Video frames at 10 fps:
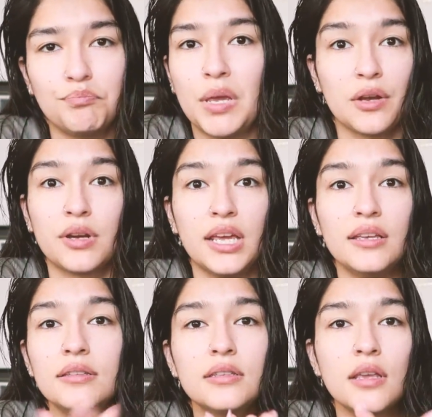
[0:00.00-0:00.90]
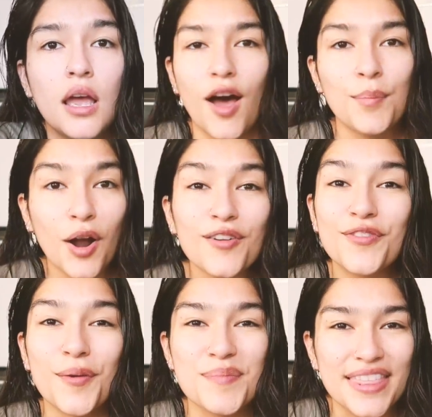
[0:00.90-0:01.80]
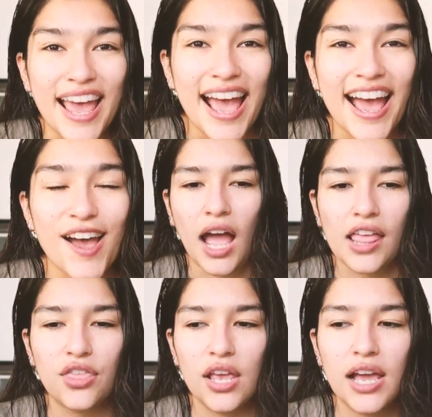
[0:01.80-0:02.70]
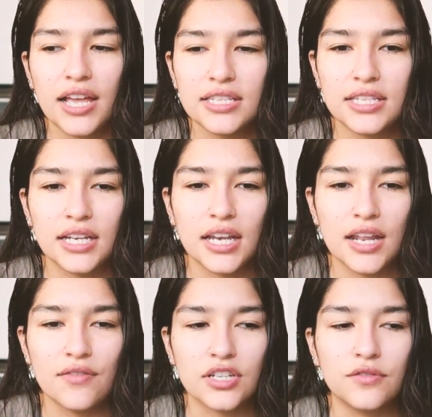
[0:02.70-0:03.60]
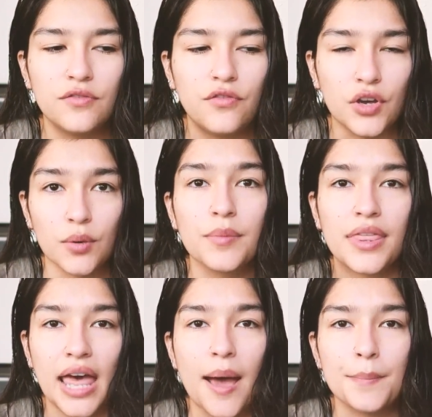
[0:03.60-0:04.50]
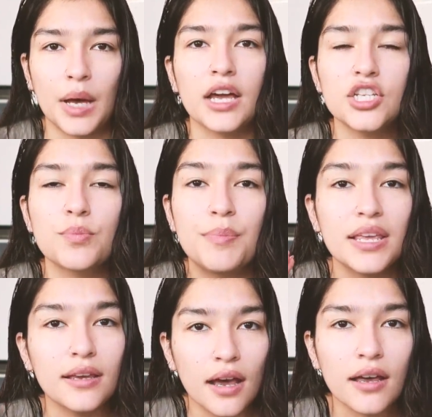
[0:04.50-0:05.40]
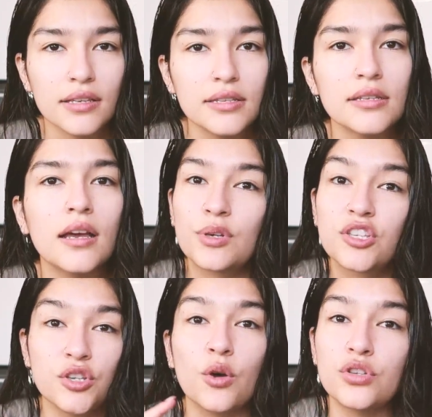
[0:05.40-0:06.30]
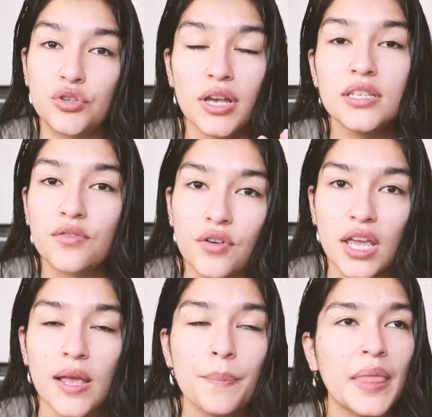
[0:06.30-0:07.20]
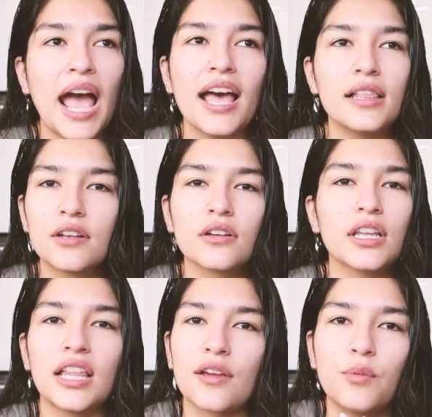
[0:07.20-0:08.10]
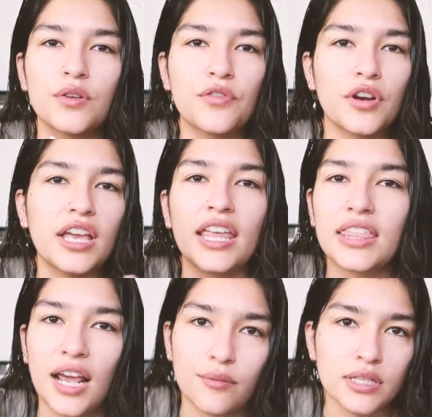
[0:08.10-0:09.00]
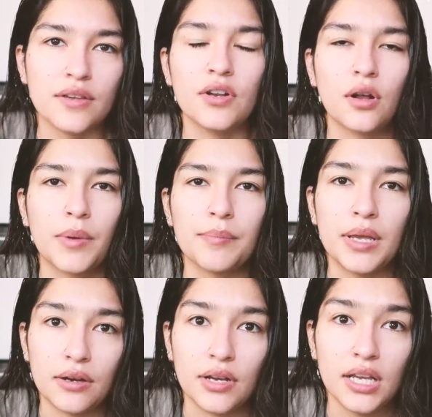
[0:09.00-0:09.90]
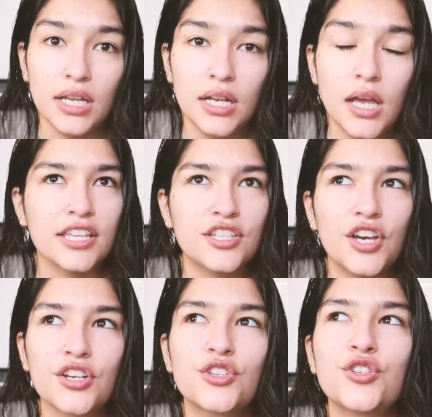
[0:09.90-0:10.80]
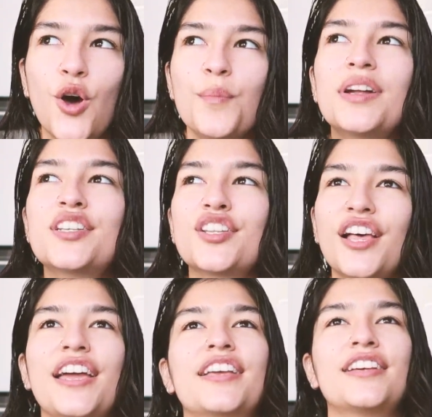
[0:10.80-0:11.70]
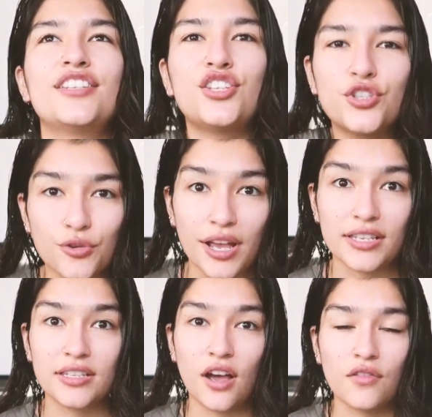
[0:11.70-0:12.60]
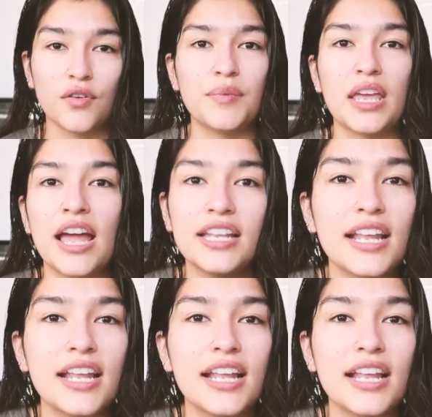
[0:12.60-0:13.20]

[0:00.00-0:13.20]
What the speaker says: periods. Apart from that, I think I didn't even film that much because it was so stress-free. I literally like would forget that I was even on my period. It took so much like stress off of me. I